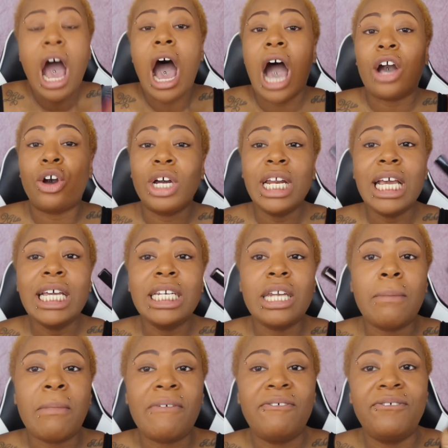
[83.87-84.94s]
I got it in
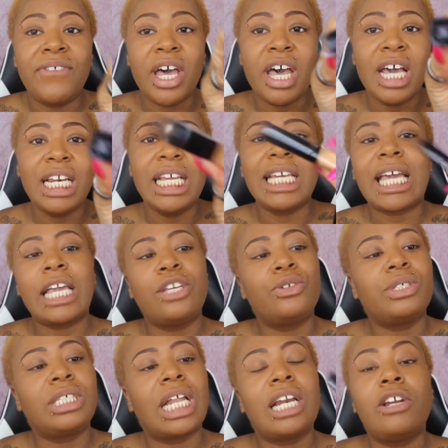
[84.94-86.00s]
number 30 can you
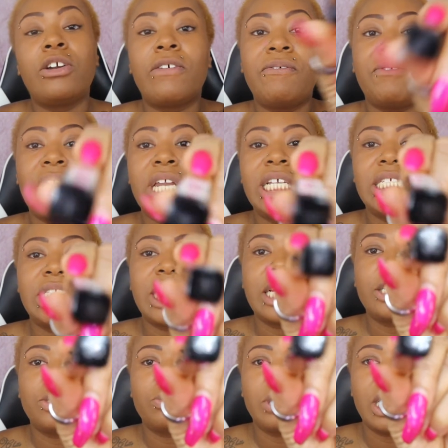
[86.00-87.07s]
see that little fatty
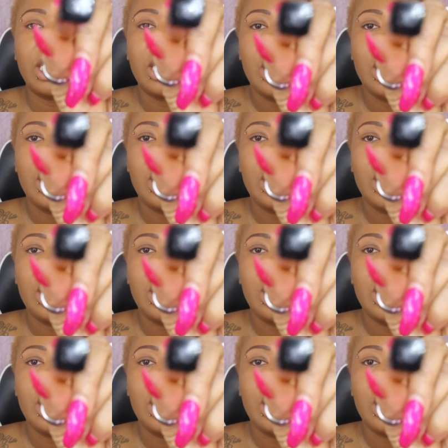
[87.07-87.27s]
there sweetie